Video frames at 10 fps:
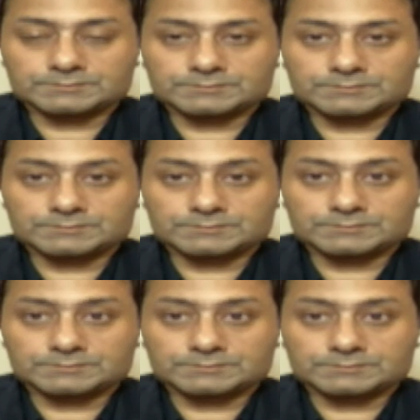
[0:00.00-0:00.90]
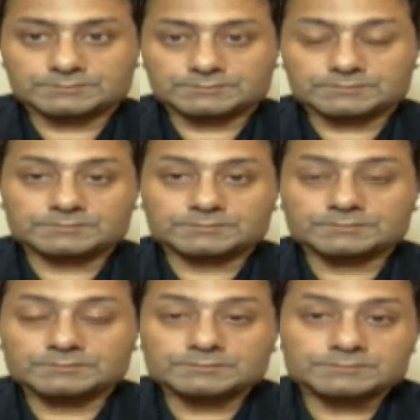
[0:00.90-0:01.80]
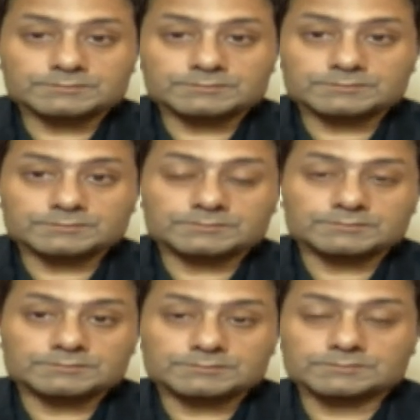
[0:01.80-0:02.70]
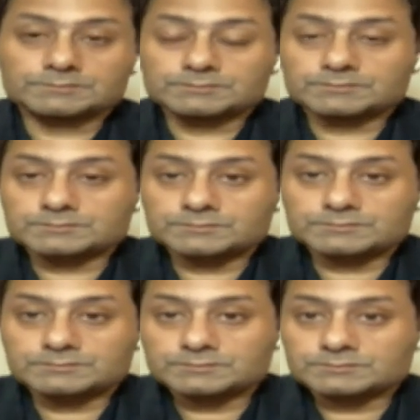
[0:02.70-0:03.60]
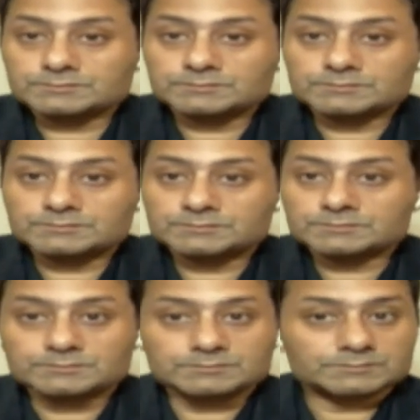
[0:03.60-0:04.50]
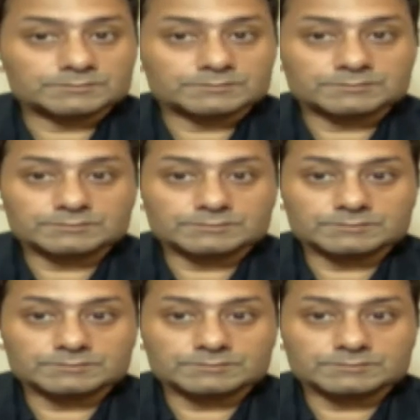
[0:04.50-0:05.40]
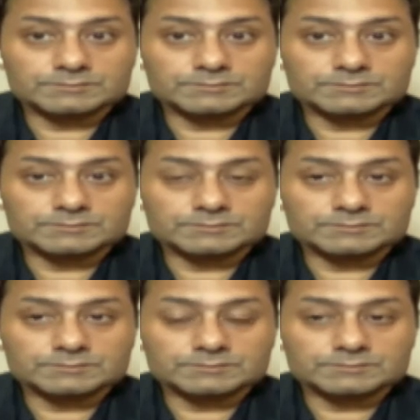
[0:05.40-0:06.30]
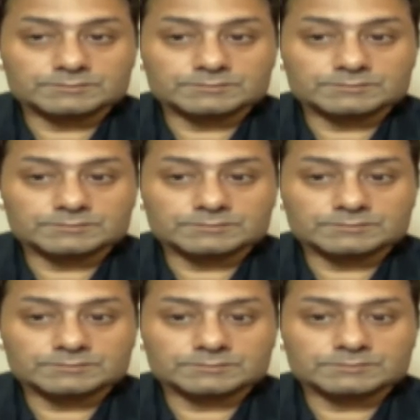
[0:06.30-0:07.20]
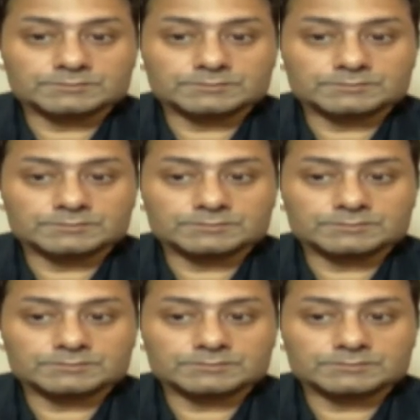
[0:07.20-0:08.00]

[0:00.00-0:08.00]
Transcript: (silent)